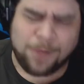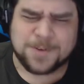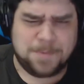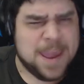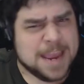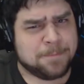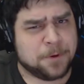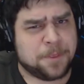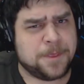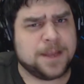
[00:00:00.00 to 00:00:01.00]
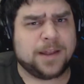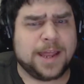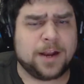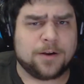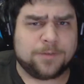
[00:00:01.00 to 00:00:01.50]
almost paper thin
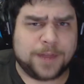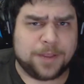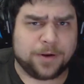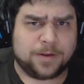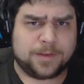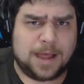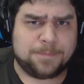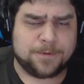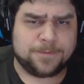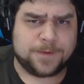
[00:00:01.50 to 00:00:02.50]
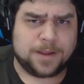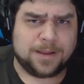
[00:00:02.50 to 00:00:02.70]
layer of leather on top of